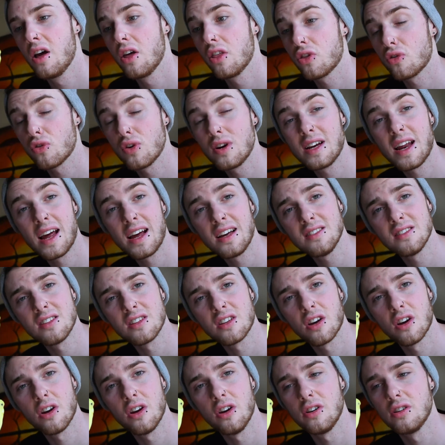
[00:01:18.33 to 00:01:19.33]
3 days
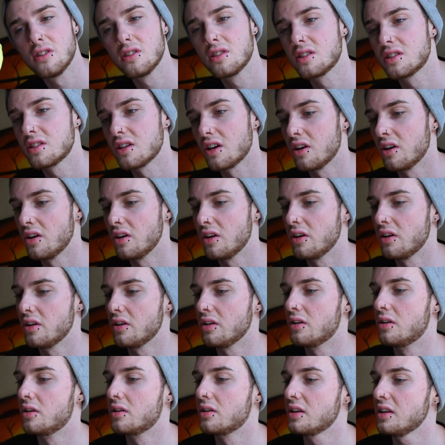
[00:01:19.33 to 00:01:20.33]
ago. So
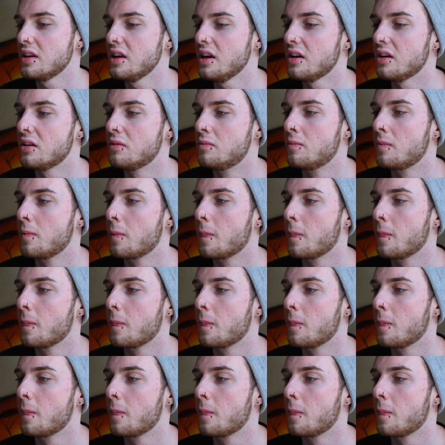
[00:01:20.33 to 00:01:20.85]
yeah,